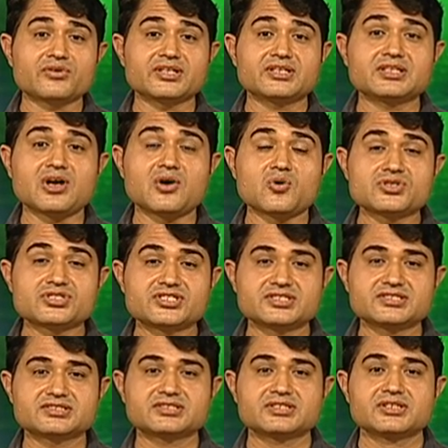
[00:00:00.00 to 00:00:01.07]
in the
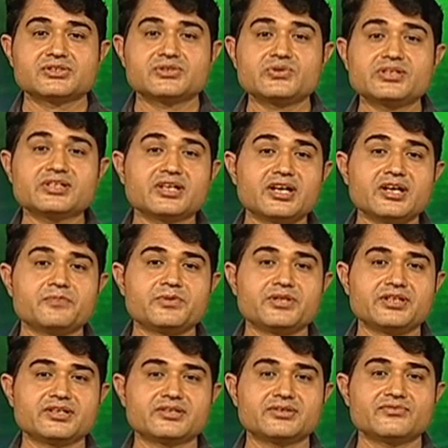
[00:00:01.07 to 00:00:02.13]
oceans during a
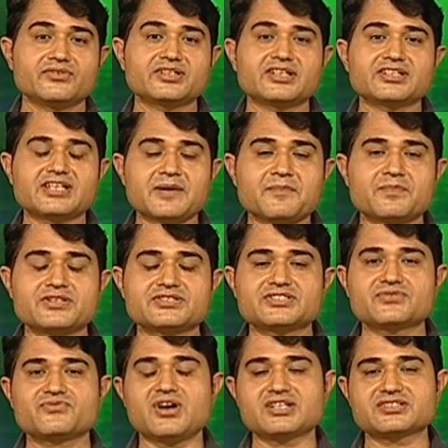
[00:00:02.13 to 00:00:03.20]
period when the temperature
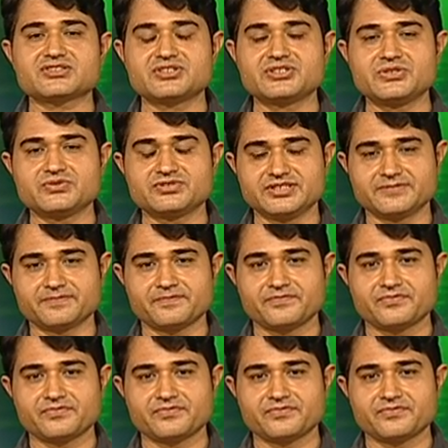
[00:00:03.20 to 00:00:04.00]
was reducing.